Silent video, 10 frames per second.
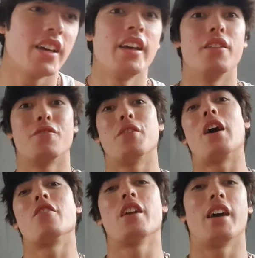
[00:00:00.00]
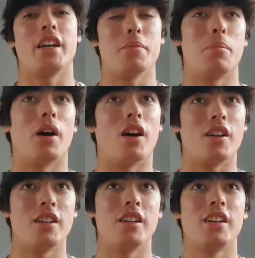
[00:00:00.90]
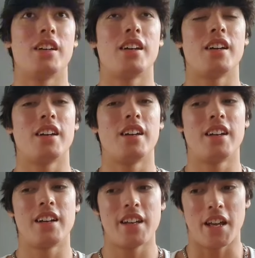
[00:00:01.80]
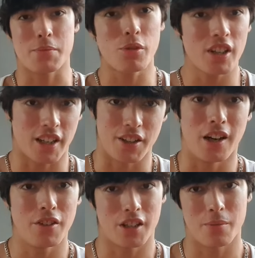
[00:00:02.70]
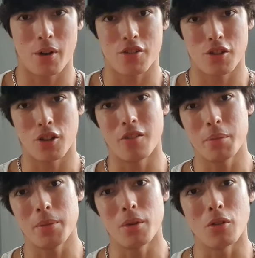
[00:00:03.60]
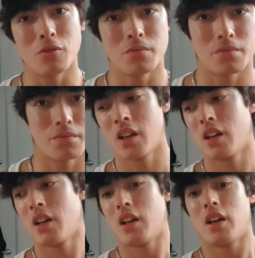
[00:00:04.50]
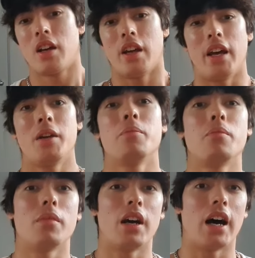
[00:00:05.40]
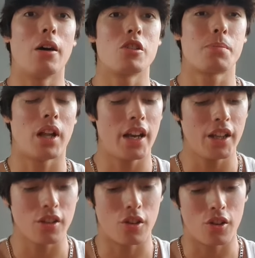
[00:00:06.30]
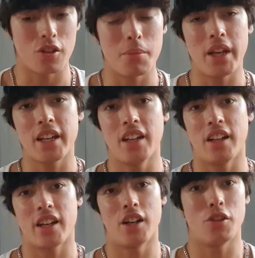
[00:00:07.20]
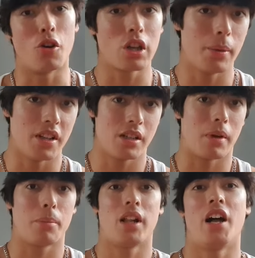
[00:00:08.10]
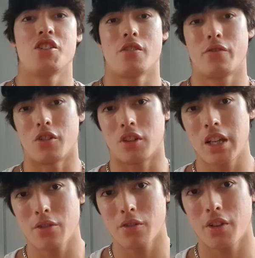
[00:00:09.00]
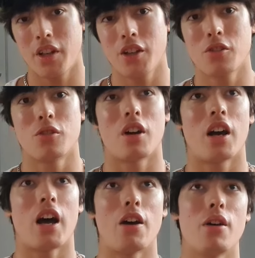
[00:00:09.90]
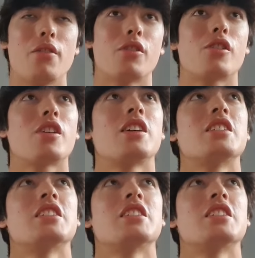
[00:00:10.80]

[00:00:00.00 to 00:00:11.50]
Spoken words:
in Fahrenheit, but it's probably like nothing compared to a lot of people. I was planning on making like a documenting my planche and front lever video. However,